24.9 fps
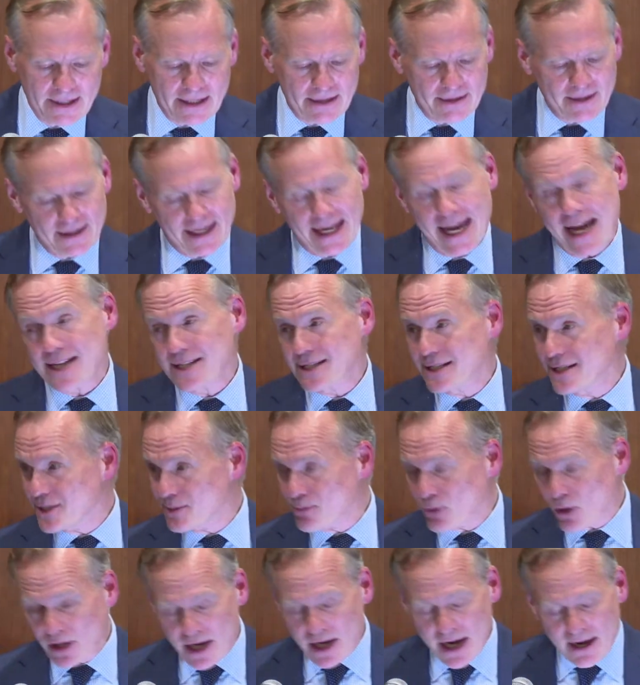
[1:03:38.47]
The guest is
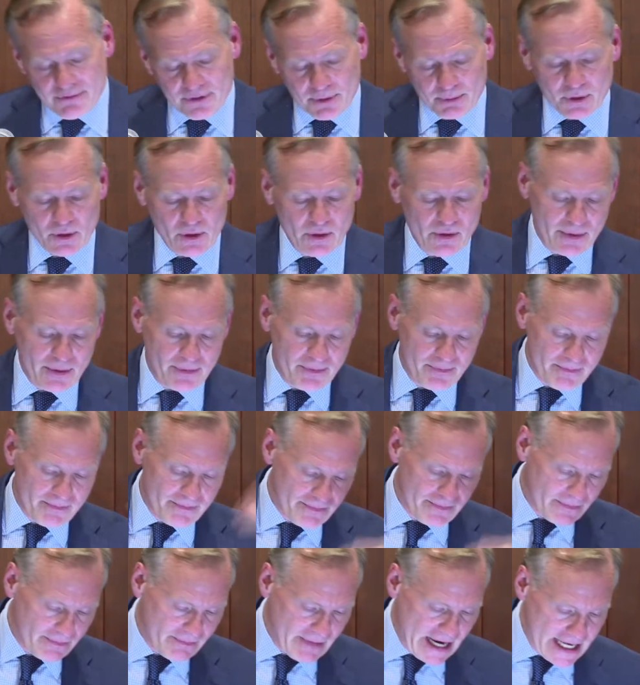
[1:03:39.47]
more comfortable. The
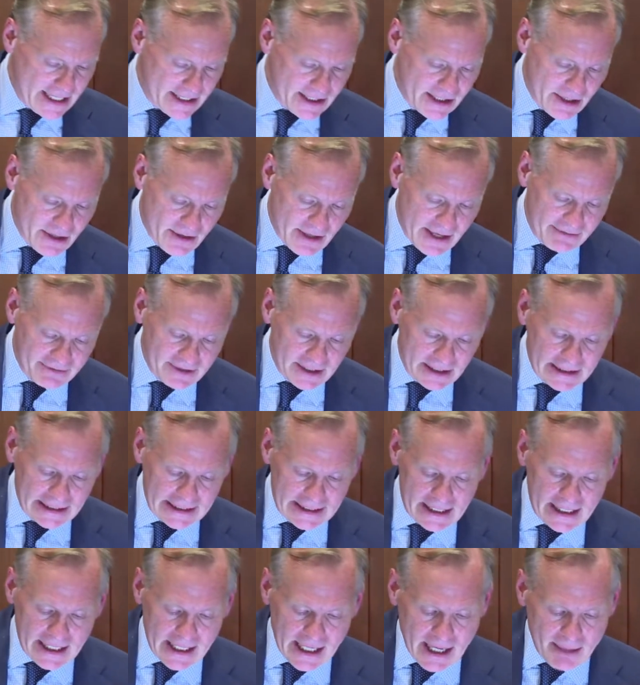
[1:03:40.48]
maids don't have to
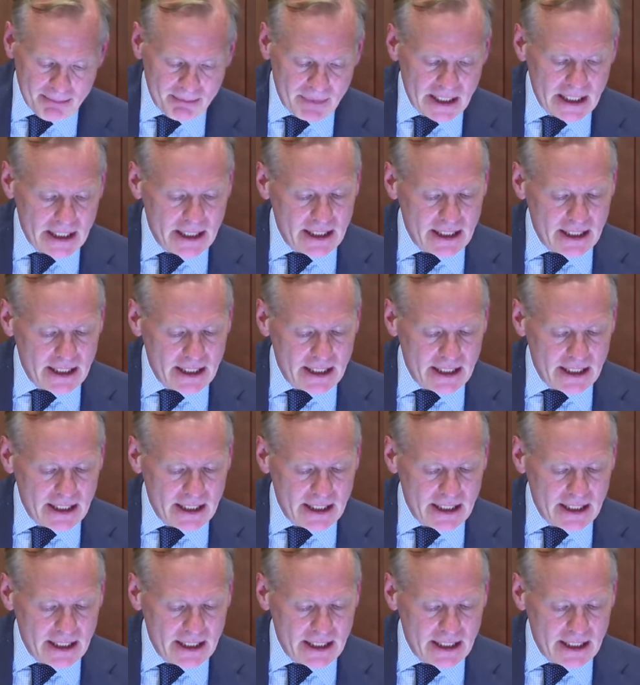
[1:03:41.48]
clean it up.